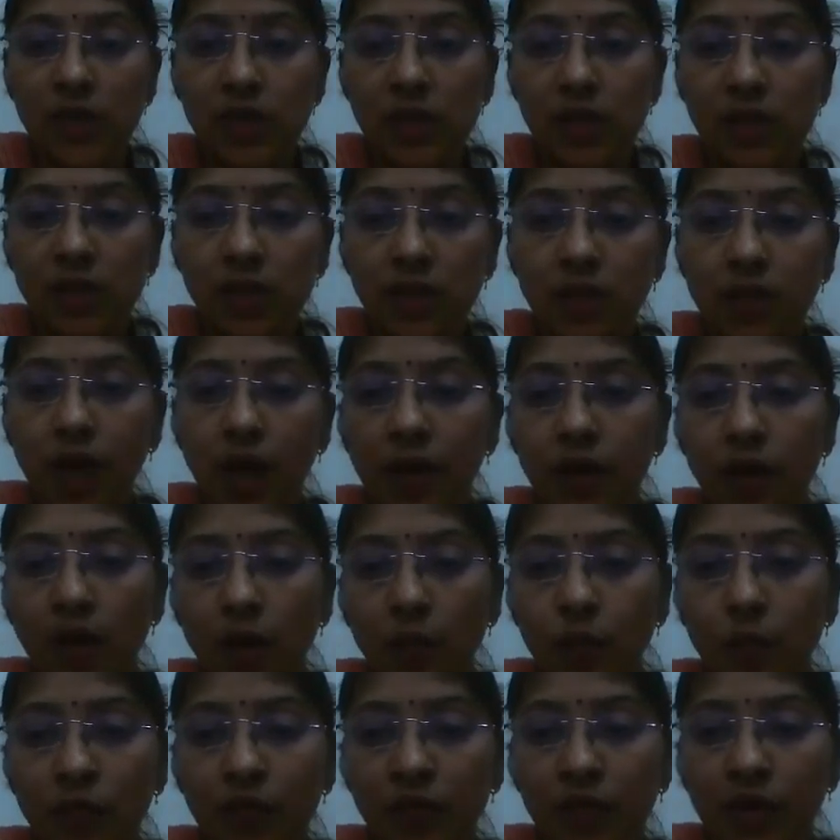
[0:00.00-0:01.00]
This is a
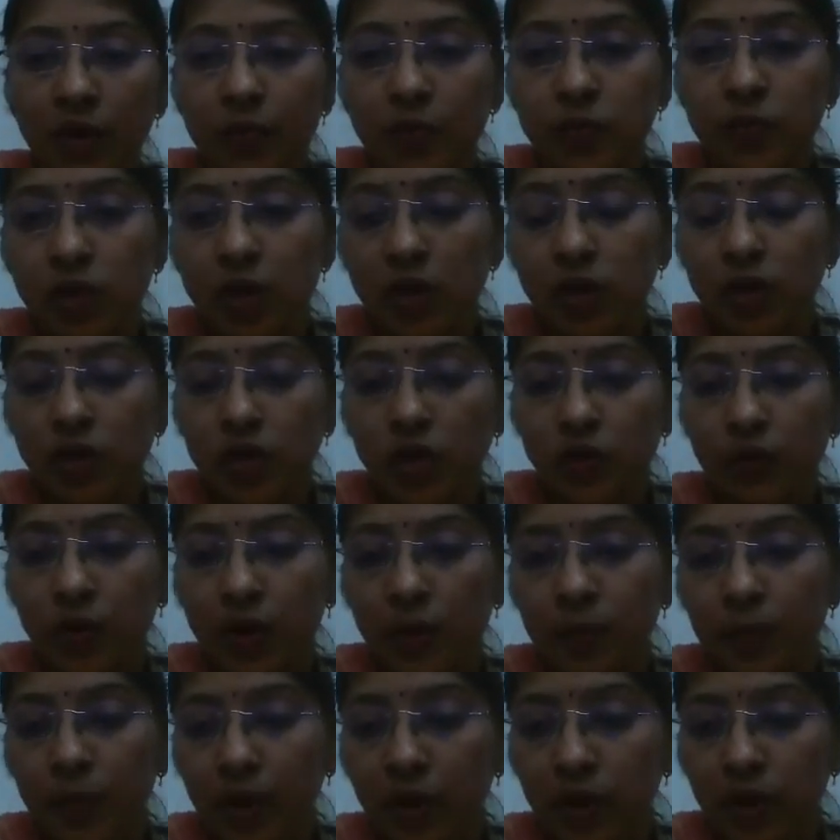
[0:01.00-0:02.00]
diagram of ruptured
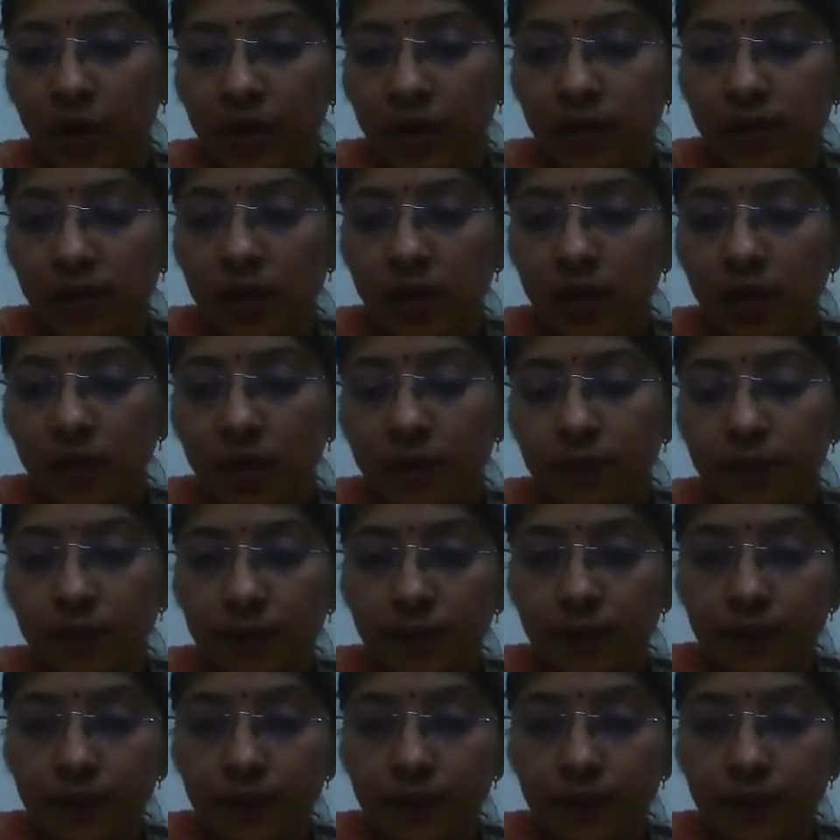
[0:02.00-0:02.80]
tuber pregnancy.